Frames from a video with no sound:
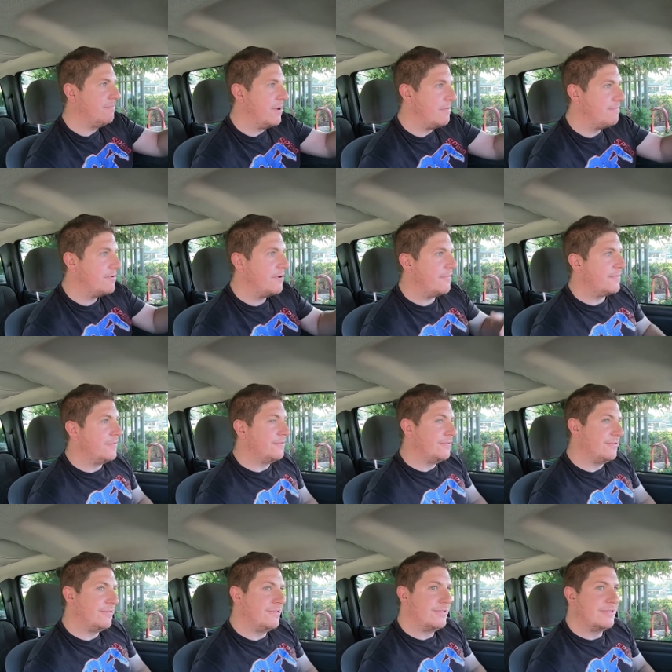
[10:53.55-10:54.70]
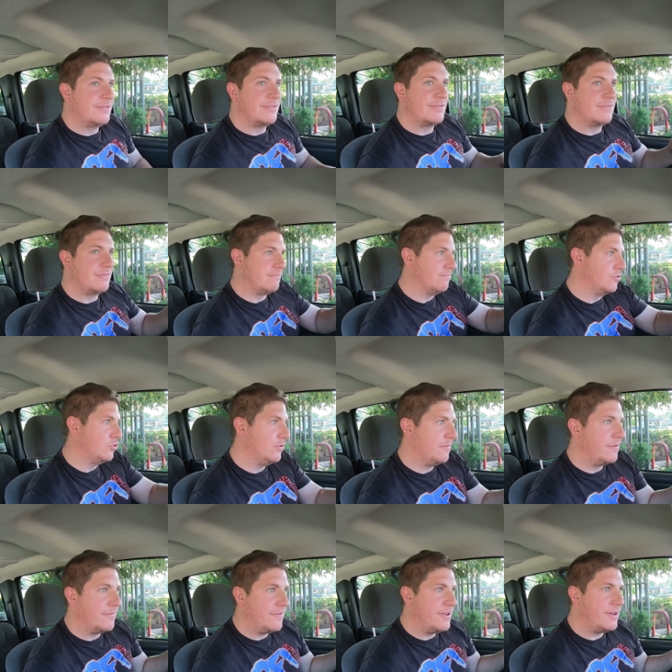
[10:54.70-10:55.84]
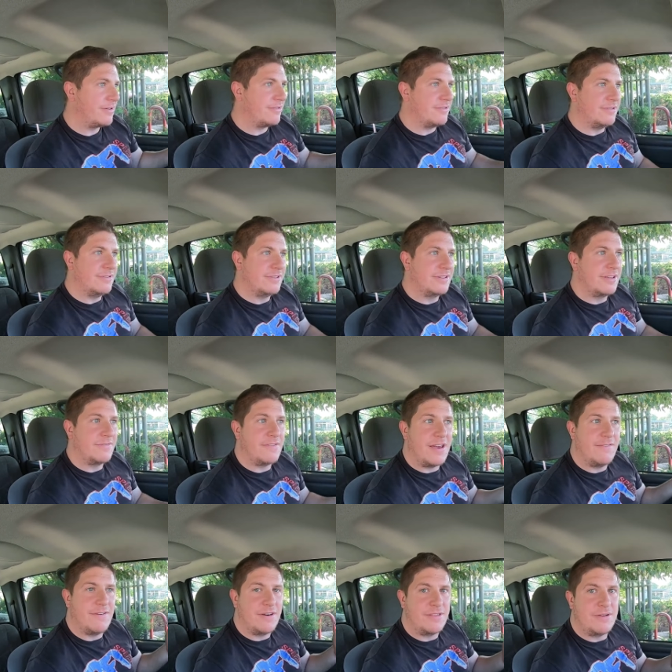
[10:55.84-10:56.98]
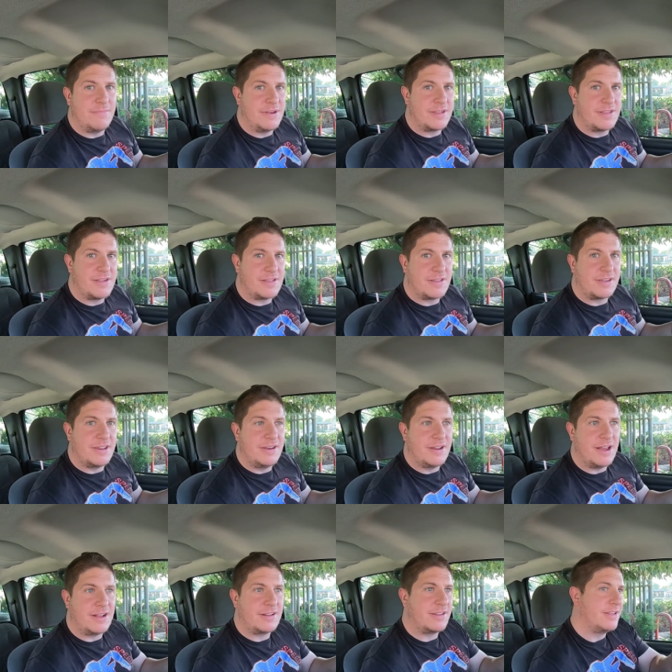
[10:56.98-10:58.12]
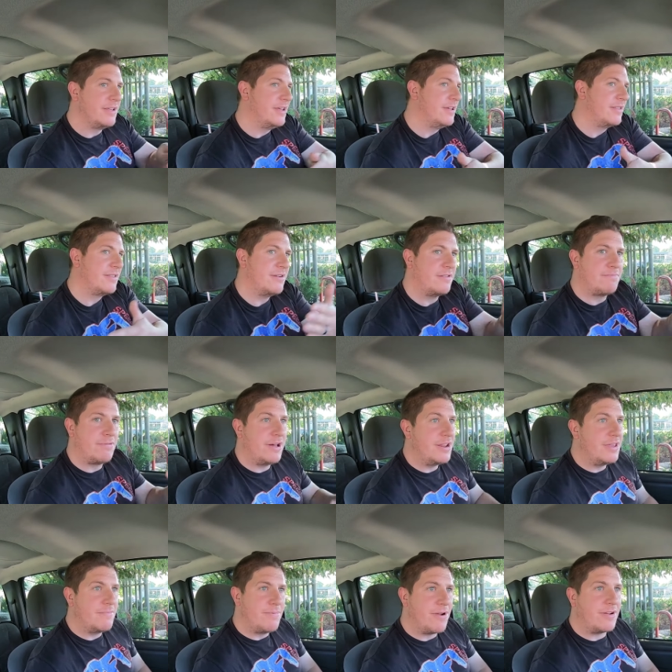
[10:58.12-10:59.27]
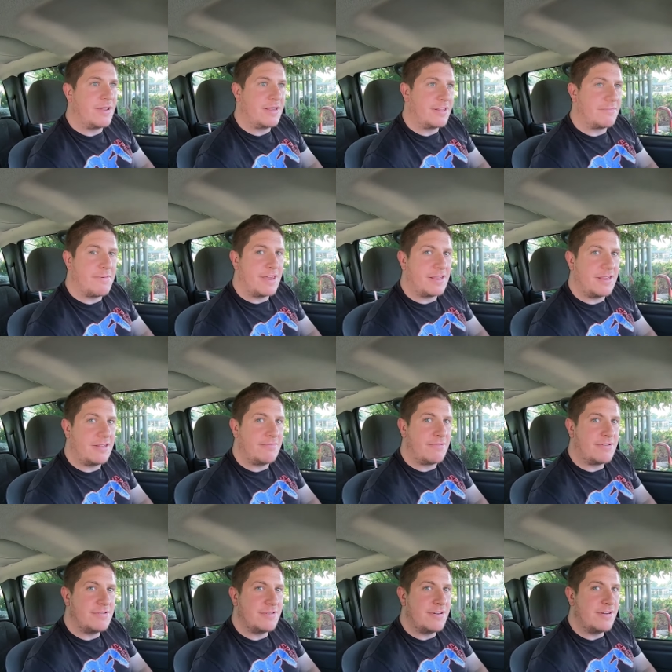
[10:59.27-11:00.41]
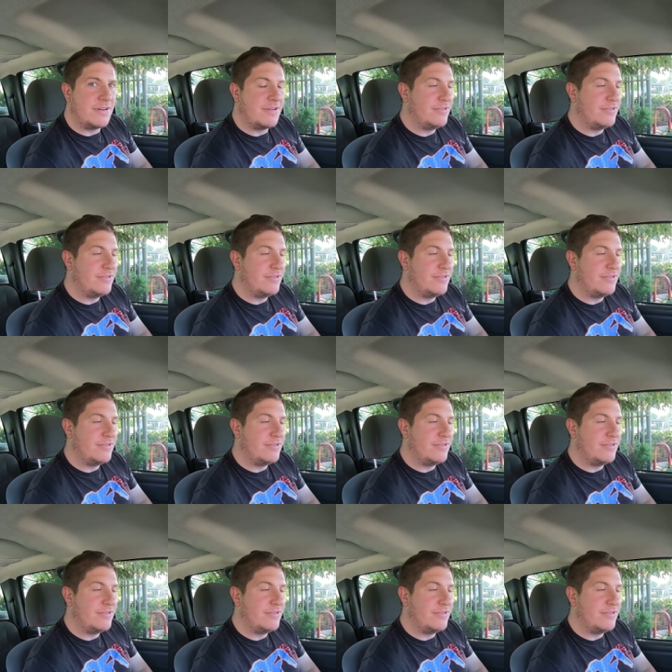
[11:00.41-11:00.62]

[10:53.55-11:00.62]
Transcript: Pump your fuel, move your vehicle. If you have other business to conduct, there's plenty of parking spaces where you can